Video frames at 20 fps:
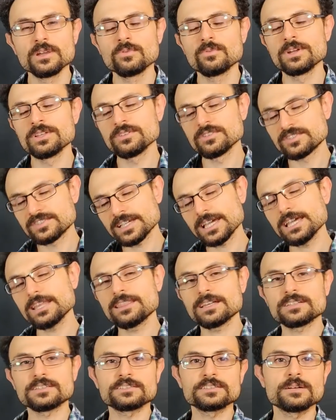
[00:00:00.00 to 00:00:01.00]
When you say
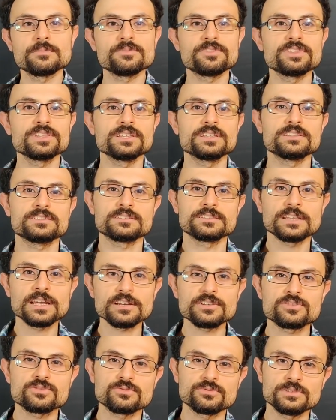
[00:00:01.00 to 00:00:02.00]
that something is
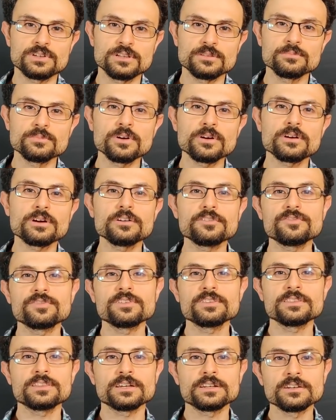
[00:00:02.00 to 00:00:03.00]
natural, more
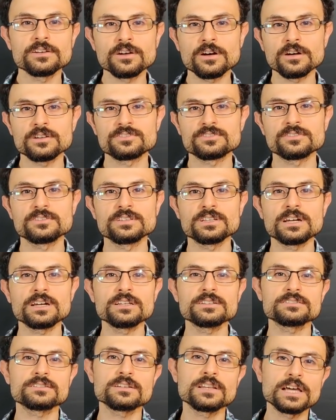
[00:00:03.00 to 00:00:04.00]
often than not, the
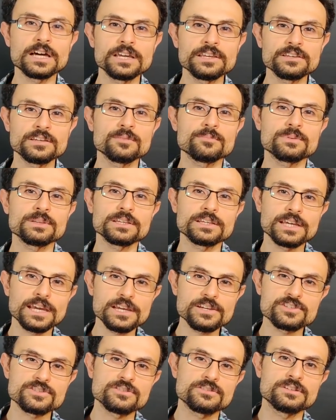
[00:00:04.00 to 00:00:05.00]
underlying
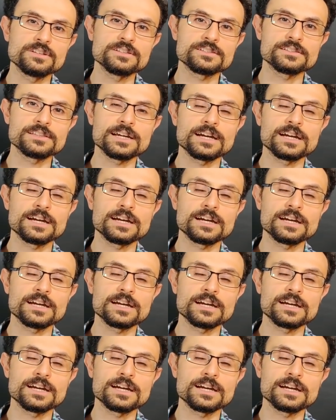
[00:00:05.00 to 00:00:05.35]
implication is